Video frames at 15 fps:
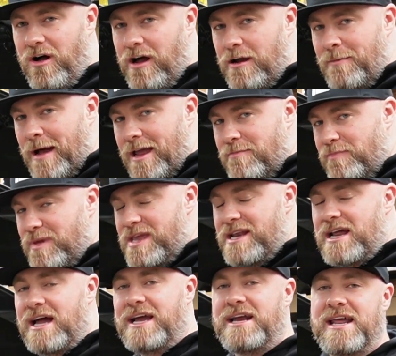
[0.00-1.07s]
on my
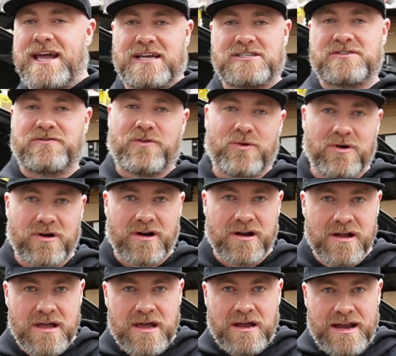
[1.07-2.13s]
B9 S4.
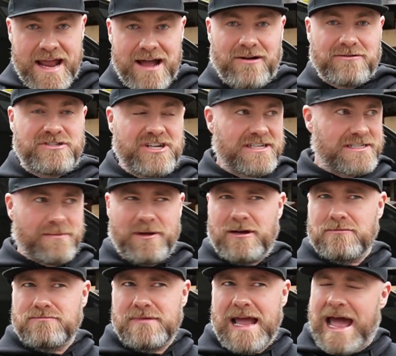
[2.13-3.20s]
Now, just
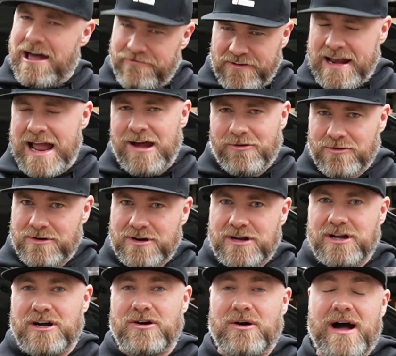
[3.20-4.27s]
about half an hour
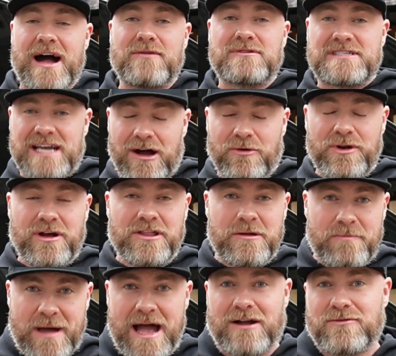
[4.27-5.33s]
ago, I was out on the
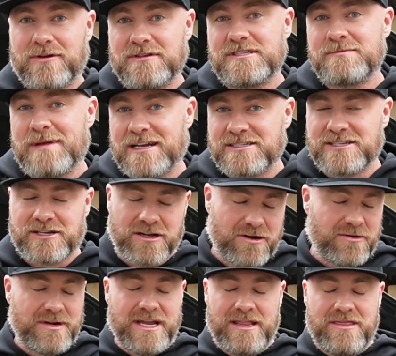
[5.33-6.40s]
back roads of
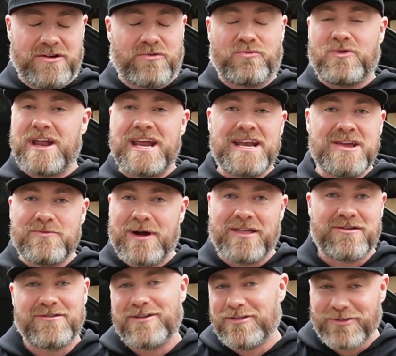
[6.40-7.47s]
Mexico in the rainy
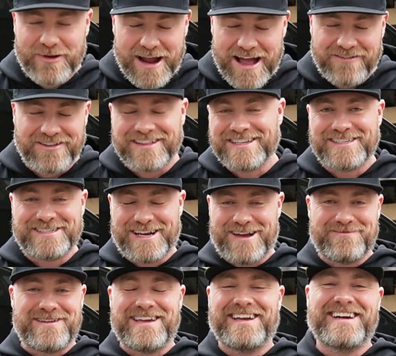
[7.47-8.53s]
weather that they're having this
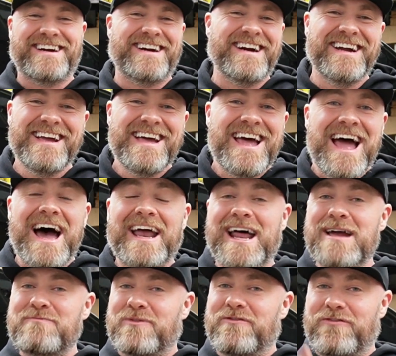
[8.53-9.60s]
time of year, and
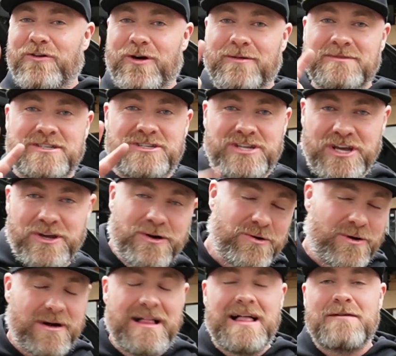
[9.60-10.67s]
I performed
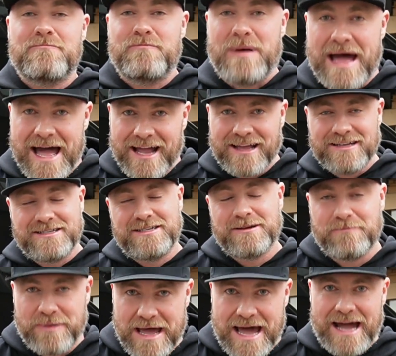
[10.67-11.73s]
two
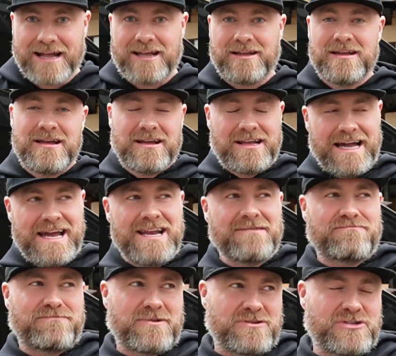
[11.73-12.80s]
back-to-back kind
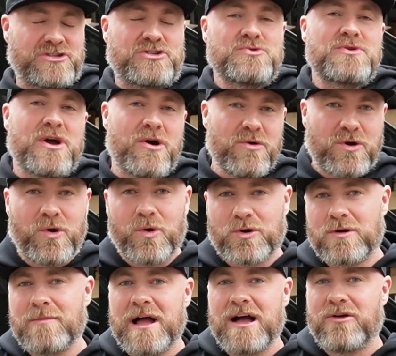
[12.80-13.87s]
of pseudo
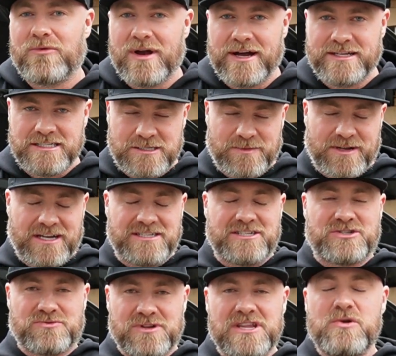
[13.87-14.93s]
quarter mile runs because
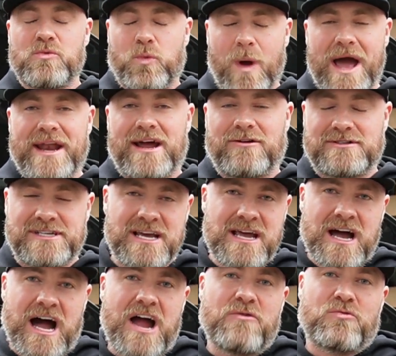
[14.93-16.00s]
it's really wet out.
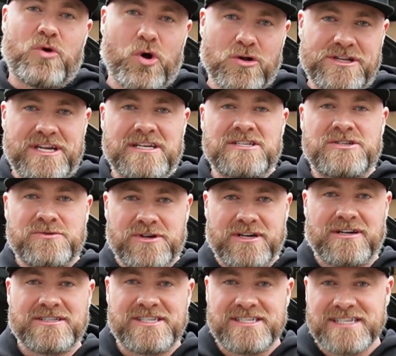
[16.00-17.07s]
I rolled into it
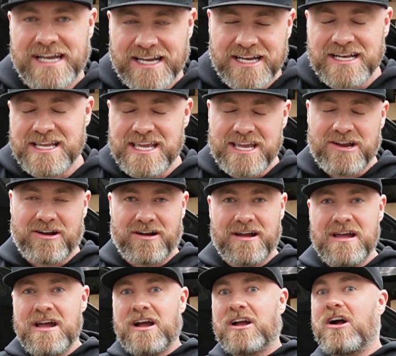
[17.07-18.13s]
on second gear.
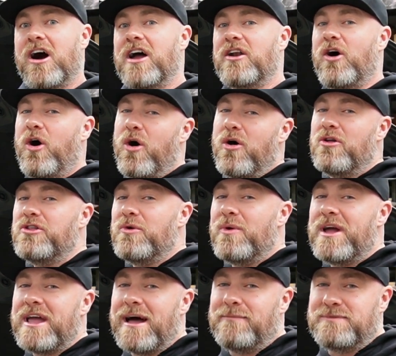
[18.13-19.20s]
Got all the
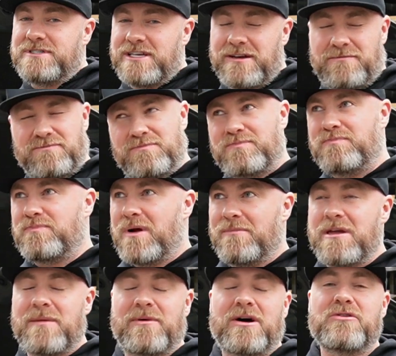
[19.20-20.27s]
way up to
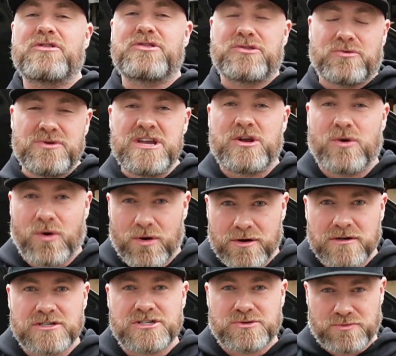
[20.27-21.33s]
probably about three
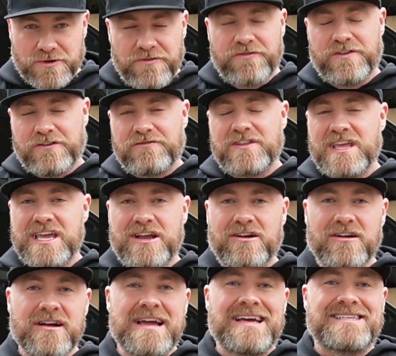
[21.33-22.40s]
quarters through fifth
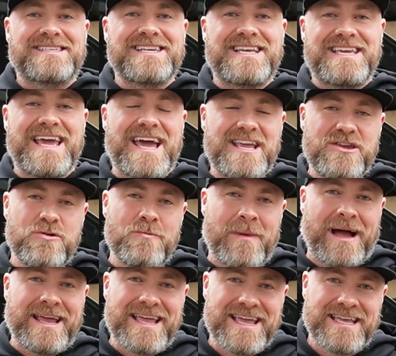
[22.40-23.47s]
gear to get you
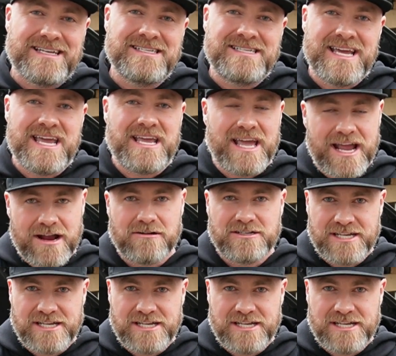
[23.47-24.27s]
my intake air